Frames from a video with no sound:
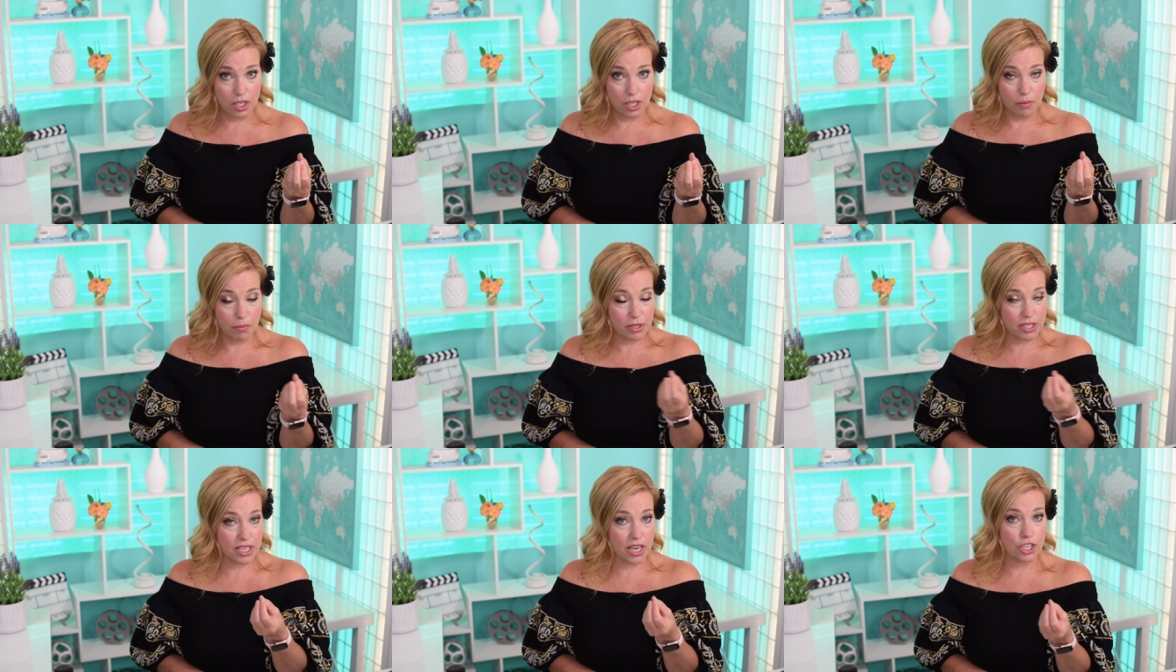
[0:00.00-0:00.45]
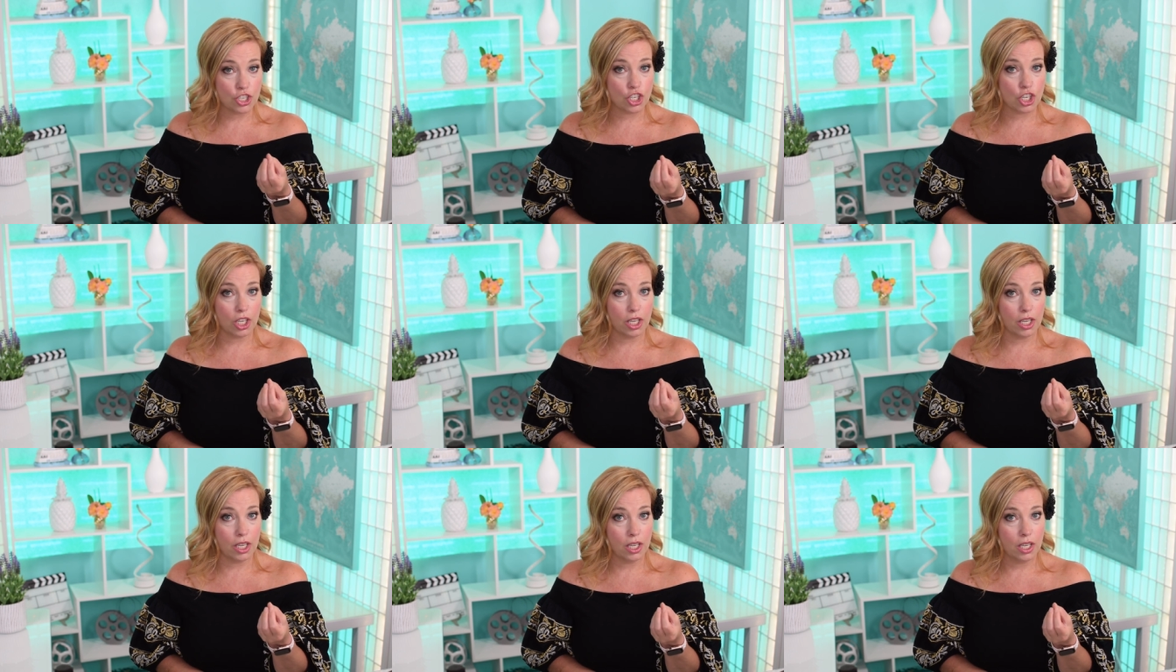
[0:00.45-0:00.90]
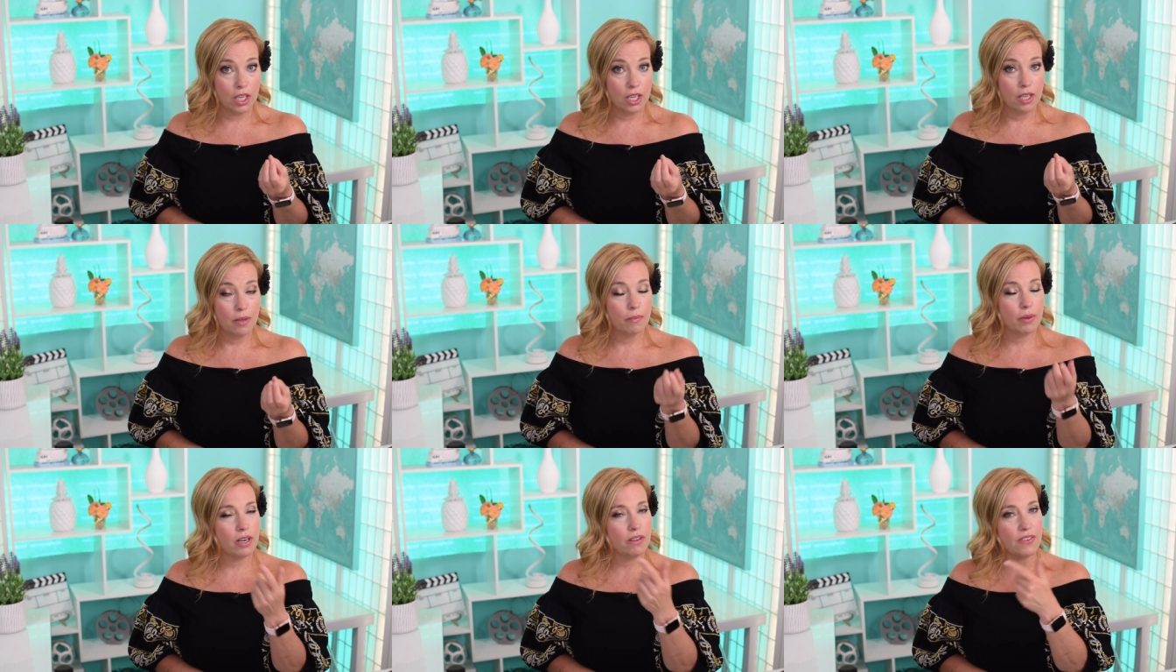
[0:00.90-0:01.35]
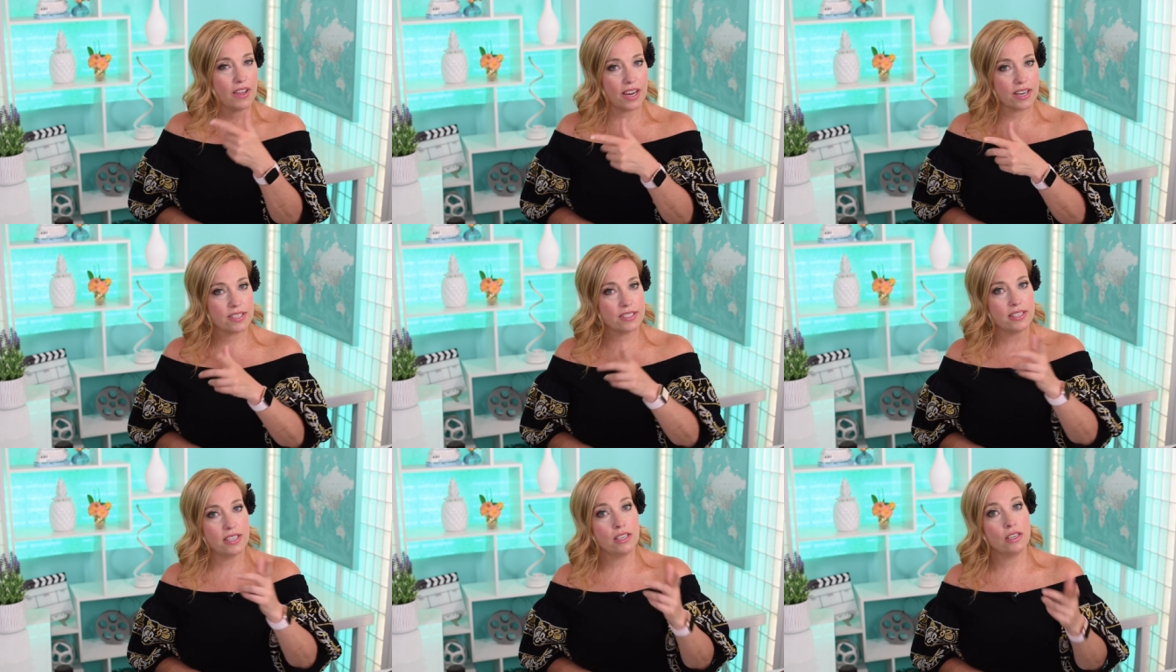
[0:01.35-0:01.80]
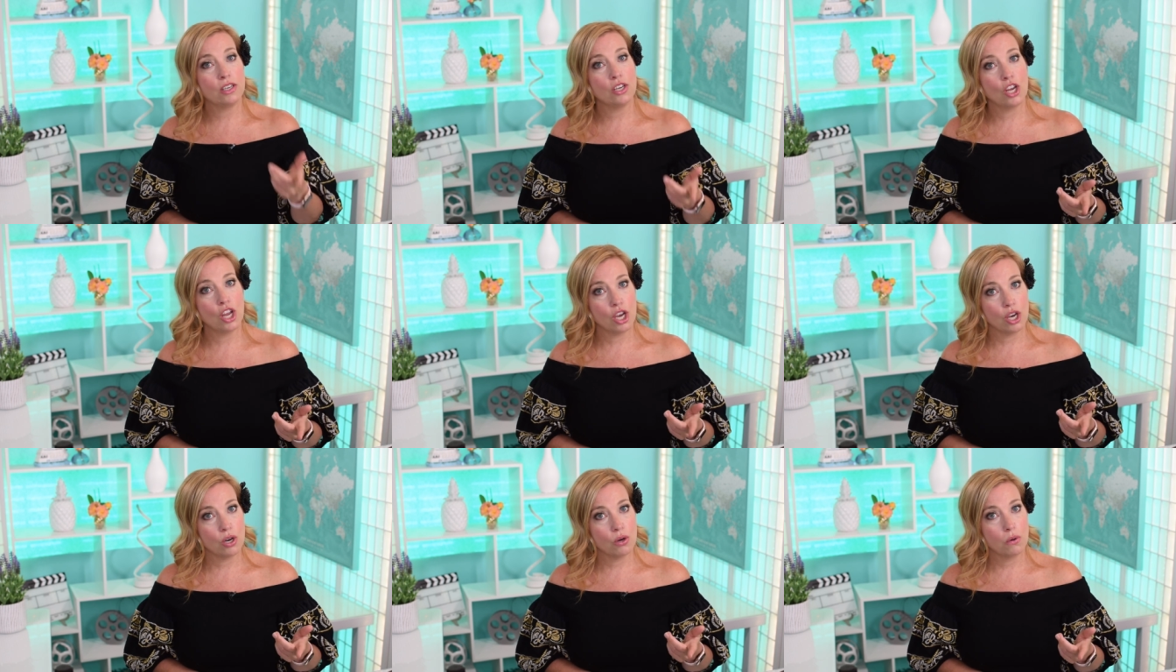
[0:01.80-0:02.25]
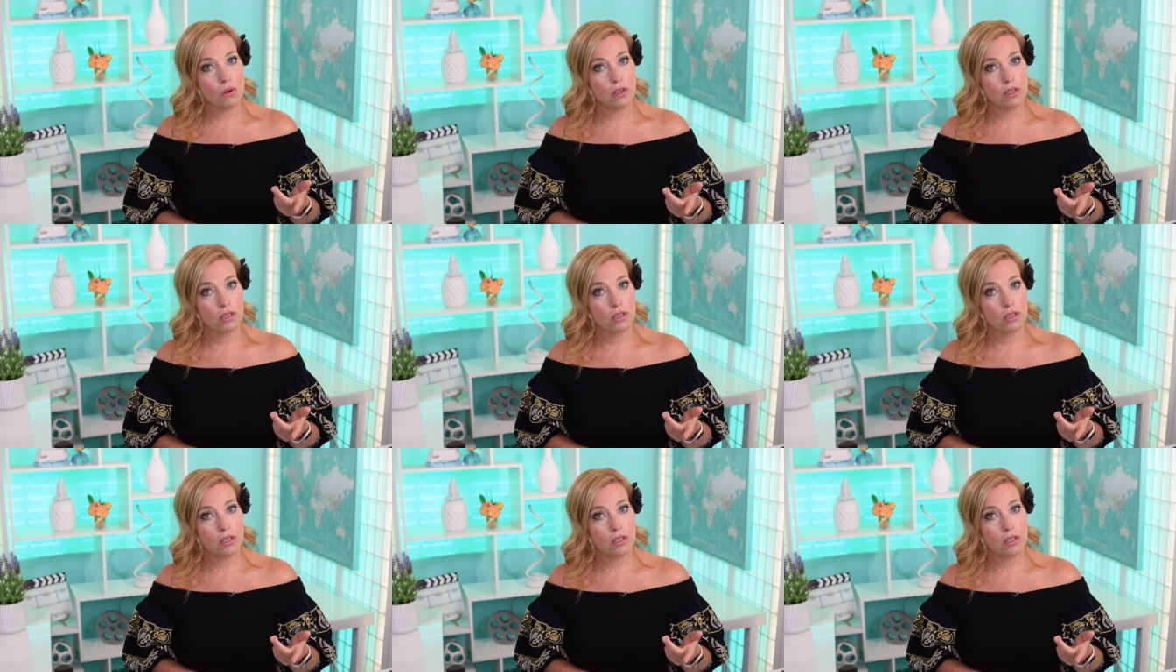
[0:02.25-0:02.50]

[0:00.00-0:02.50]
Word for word: potentially, but a vaccine, no.